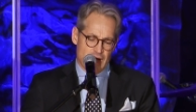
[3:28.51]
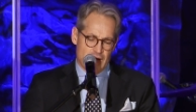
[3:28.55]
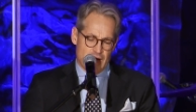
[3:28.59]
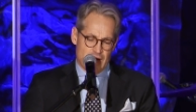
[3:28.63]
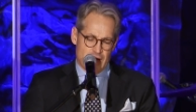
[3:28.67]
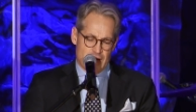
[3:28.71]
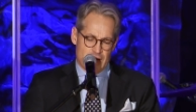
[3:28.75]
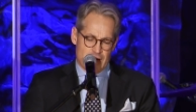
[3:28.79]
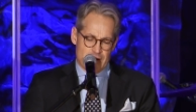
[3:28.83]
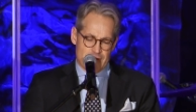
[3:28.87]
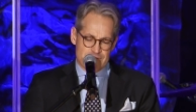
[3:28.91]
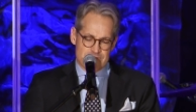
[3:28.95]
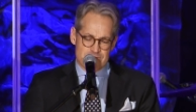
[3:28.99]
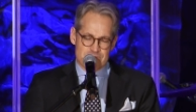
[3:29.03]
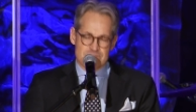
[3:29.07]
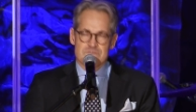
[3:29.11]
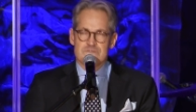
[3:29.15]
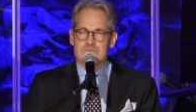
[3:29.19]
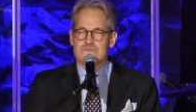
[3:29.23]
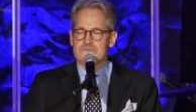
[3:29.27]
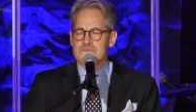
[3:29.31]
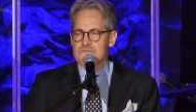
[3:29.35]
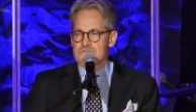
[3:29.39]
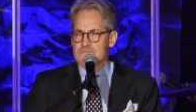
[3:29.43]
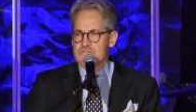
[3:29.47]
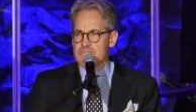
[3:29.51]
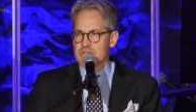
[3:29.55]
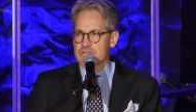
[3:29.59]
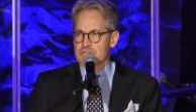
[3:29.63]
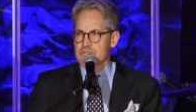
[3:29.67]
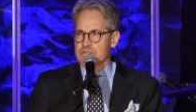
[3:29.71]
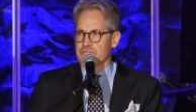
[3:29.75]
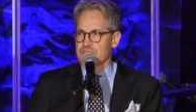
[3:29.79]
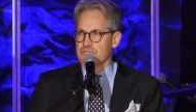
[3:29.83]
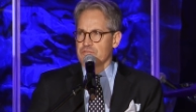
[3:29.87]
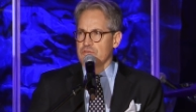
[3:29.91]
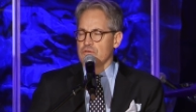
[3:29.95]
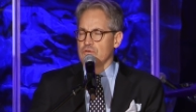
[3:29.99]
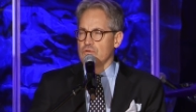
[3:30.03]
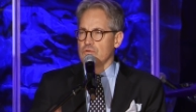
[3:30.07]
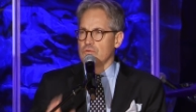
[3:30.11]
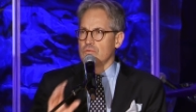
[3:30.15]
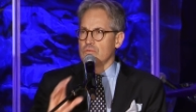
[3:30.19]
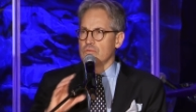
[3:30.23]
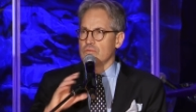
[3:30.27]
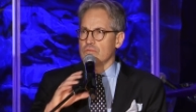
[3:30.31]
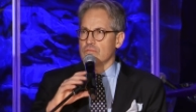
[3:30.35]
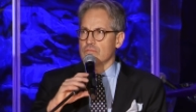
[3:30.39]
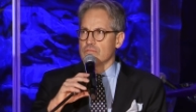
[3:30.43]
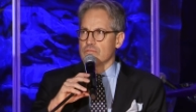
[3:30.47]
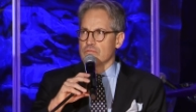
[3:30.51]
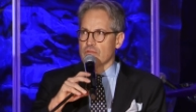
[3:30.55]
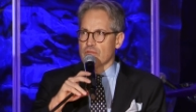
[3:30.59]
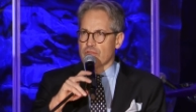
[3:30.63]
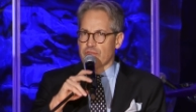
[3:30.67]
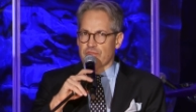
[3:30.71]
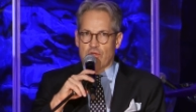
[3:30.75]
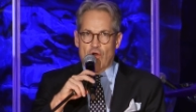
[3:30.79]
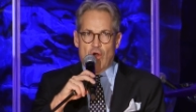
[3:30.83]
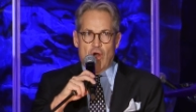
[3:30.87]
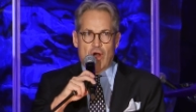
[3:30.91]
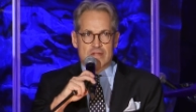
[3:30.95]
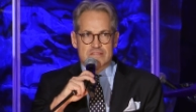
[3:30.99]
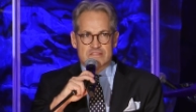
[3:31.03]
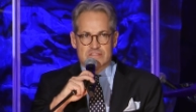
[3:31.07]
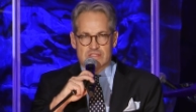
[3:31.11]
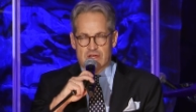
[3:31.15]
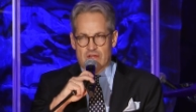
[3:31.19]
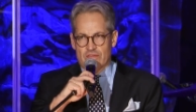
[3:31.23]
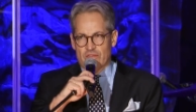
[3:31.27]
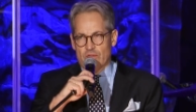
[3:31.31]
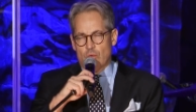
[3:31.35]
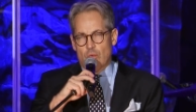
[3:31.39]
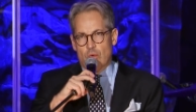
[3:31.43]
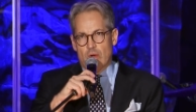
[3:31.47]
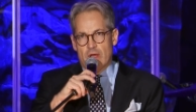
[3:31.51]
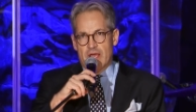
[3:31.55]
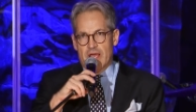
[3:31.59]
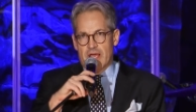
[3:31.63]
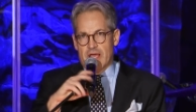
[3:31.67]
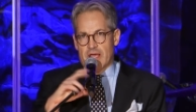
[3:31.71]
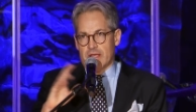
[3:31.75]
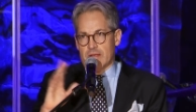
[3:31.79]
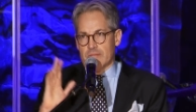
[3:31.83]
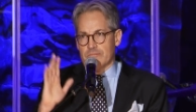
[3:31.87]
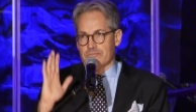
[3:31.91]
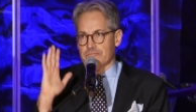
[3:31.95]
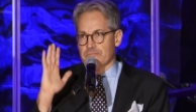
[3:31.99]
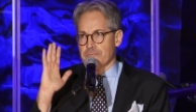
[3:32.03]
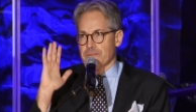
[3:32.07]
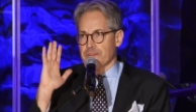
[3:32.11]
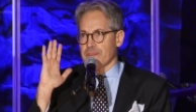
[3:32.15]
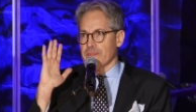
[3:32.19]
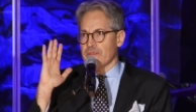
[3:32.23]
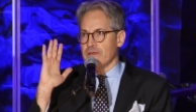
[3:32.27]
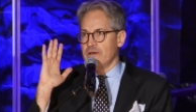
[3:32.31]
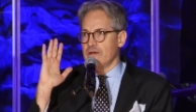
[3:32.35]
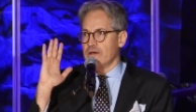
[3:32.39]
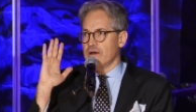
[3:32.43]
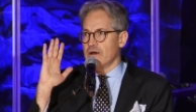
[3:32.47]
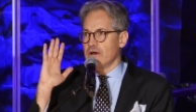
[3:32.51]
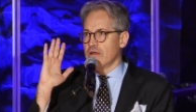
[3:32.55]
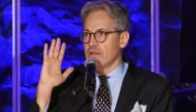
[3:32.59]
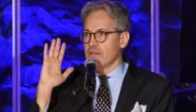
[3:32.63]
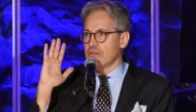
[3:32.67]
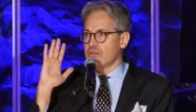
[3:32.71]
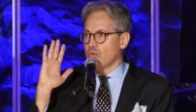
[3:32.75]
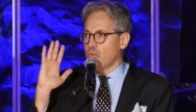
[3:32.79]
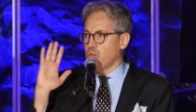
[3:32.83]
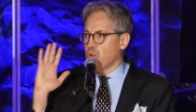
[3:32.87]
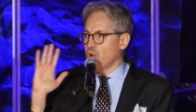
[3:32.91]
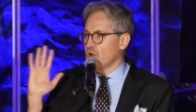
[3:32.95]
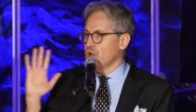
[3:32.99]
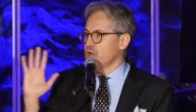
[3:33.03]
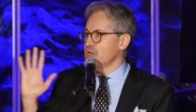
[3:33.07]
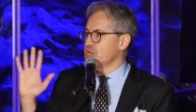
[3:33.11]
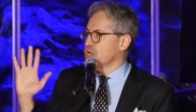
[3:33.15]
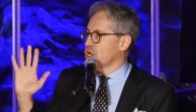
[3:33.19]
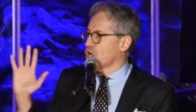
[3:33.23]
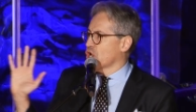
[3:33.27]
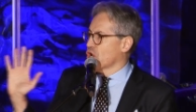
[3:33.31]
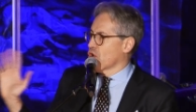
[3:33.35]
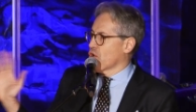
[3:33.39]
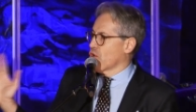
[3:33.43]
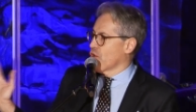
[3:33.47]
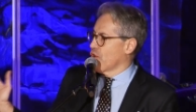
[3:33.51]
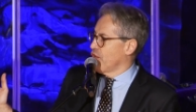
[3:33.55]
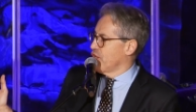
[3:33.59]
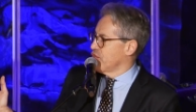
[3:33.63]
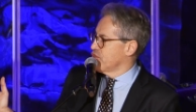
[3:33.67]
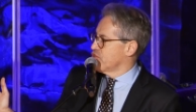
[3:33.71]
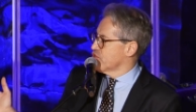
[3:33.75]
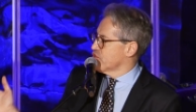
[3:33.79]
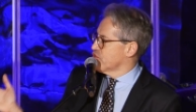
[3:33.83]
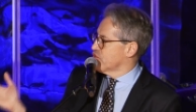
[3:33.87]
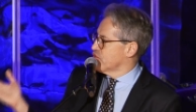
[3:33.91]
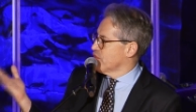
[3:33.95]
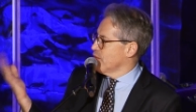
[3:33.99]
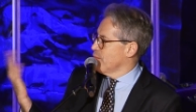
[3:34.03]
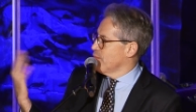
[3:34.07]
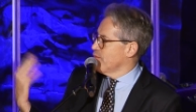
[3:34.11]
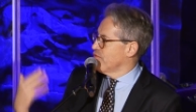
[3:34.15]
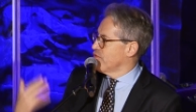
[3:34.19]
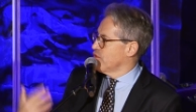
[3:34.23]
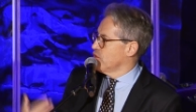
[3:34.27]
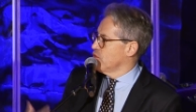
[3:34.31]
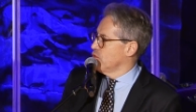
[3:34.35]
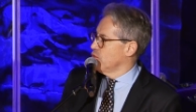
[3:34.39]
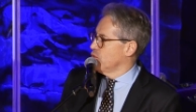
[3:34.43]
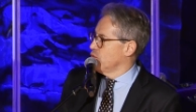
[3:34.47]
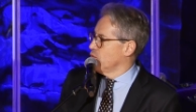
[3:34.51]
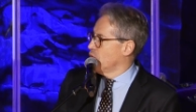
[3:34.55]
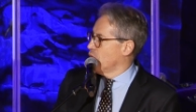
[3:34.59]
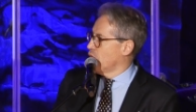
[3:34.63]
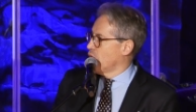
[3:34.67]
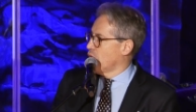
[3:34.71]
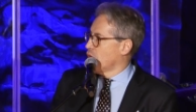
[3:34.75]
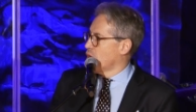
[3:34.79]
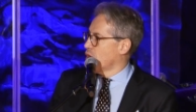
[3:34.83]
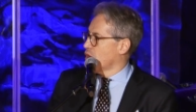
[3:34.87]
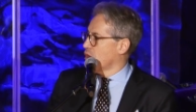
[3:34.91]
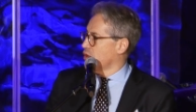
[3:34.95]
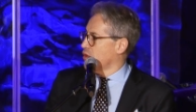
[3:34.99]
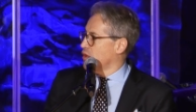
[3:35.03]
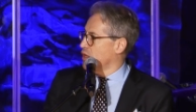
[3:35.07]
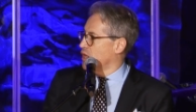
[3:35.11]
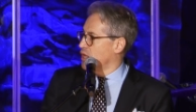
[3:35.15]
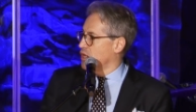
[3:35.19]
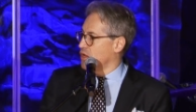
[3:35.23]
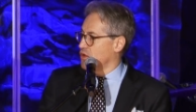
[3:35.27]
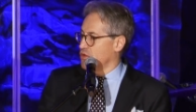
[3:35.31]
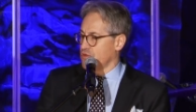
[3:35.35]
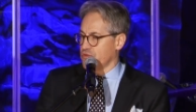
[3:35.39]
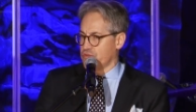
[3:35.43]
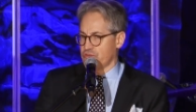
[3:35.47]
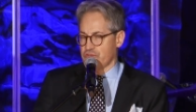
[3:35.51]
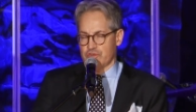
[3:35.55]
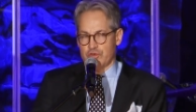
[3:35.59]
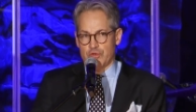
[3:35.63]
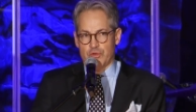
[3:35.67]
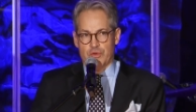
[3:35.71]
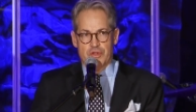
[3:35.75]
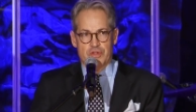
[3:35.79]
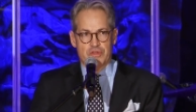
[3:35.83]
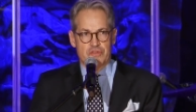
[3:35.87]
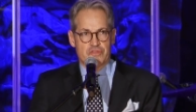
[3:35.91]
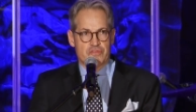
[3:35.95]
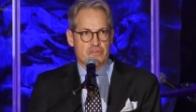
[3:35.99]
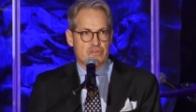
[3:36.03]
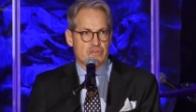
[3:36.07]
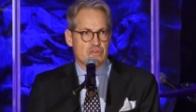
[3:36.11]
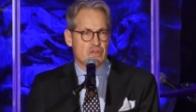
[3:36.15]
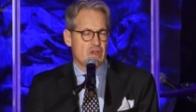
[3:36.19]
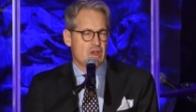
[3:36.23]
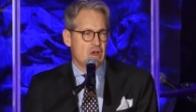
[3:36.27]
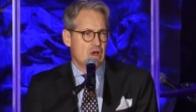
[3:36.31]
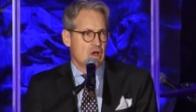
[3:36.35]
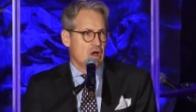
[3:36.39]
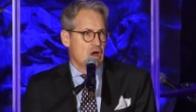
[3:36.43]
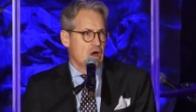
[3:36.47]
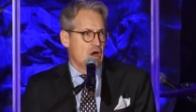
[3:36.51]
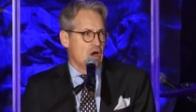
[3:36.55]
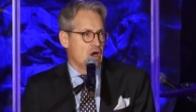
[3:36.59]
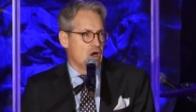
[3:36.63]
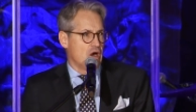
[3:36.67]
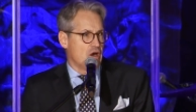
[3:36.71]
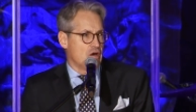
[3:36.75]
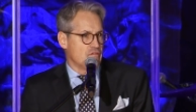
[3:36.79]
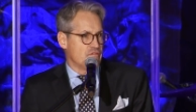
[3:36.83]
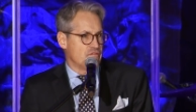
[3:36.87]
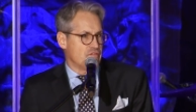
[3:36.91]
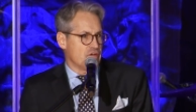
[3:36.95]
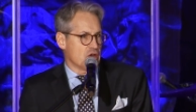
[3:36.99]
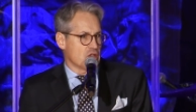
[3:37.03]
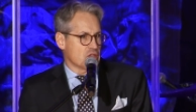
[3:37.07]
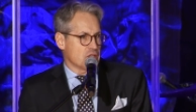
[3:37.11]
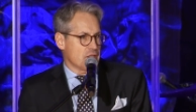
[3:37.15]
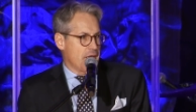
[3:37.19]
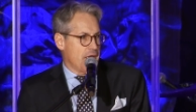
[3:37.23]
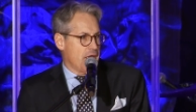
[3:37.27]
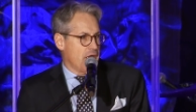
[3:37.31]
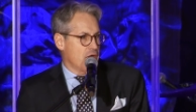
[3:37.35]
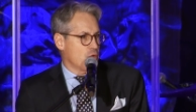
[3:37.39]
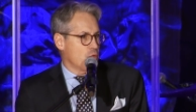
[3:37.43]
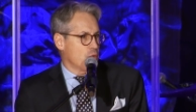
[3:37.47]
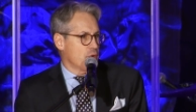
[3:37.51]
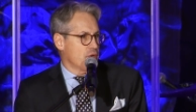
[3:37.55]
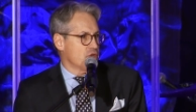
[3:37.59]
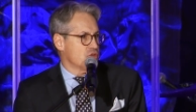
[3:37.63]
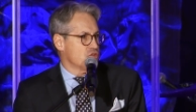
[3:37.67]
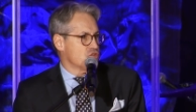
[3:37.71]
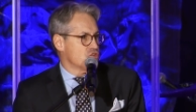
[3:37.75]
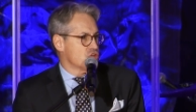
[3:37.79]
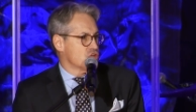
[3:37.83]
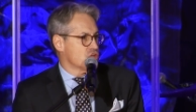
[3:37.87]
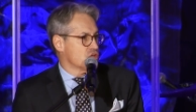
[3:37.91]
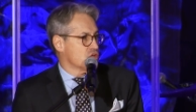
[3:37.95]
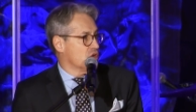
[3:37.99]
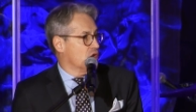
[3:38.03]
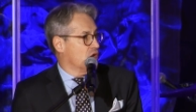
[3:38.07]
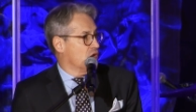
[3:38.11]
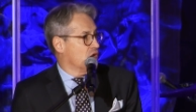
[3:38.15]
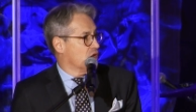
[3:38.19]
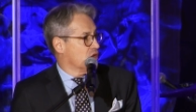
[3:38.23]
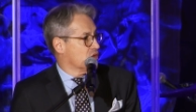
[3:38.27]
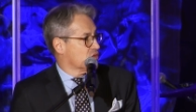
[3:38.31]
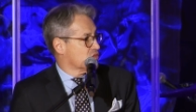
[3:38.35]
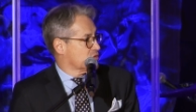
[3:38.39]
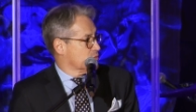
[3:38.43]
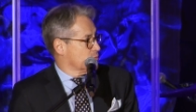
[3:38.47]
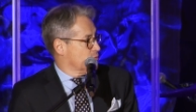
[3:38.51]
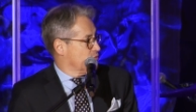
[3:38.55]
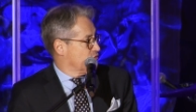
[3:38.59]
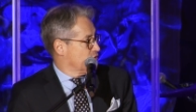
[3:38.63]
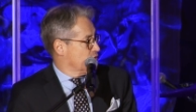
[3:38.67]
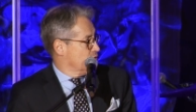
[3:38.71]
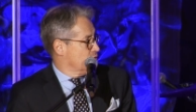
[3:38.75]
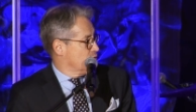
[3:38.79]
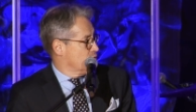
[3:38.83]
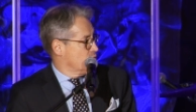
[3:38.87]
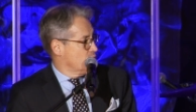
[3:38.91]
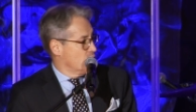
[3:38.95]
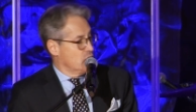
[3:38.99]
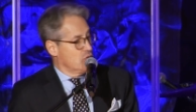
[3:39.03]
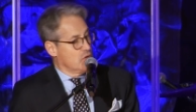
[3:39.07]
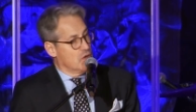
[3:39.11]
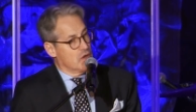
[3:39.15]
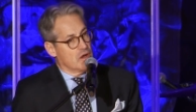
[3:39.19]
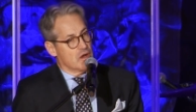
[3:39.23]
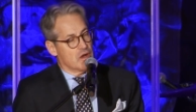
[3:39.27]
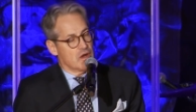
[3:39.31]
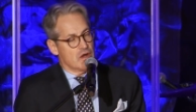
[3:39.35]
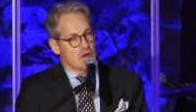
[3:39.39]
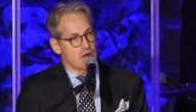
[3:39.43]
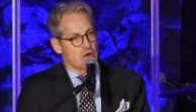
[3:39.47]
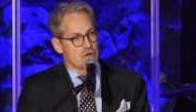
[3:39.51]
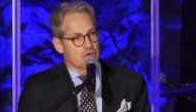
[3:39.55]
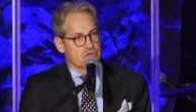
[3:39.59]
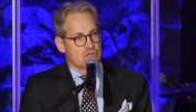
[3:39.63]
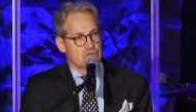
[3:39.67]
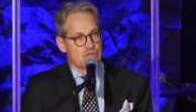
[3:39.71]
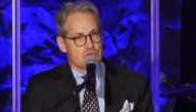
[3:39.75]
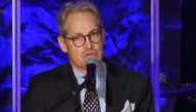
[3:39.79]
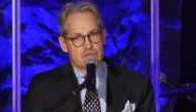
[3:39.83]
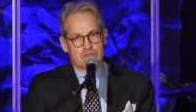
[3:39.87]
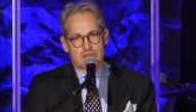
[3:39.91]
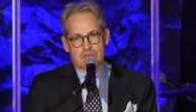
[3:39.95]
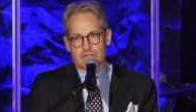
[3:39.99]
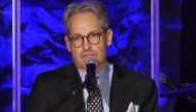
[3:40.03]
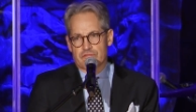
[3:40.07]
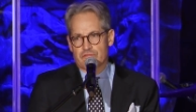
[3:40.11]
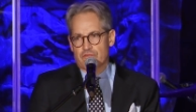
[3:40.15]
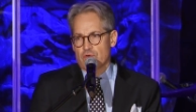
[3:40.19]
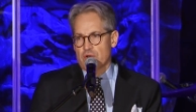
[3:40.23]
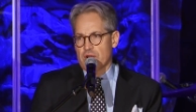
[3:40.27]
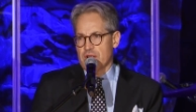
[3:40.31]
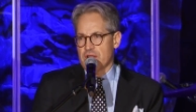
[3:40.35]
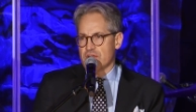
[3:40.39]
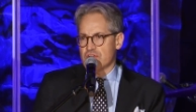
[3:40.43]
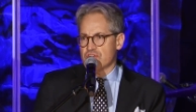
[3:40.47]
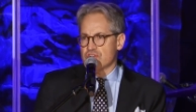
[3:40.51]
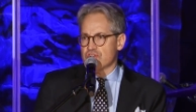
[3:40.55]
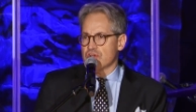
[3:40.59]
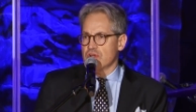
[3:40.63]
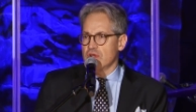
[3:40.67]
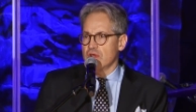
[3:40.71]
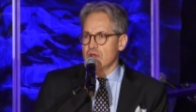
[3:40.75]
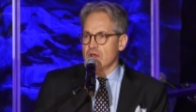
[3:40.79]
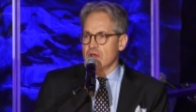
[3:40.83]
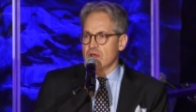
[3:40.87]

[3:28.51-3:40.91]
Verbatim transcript: uh, just a few thoughts on the way. The word courage, some of you are uh, students of uh, language, uh, some of you uh, are students of French.